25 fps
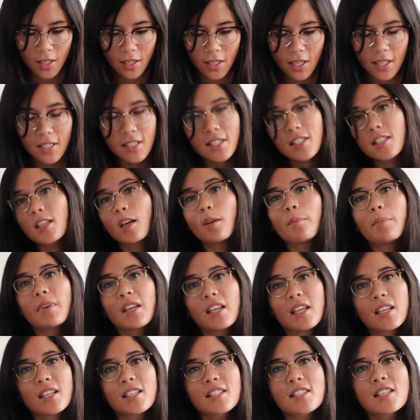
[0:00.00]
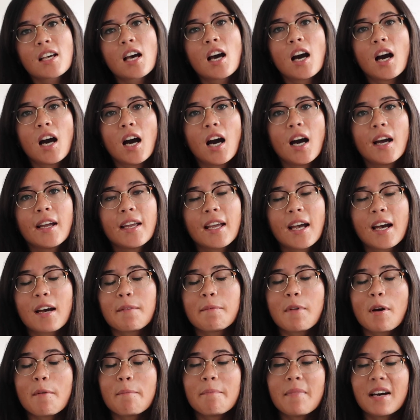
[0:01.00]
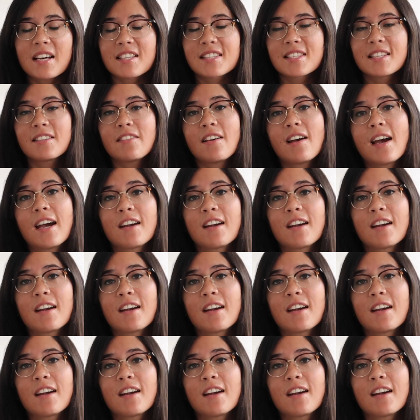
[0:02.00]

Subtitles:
Next up is, I am a massive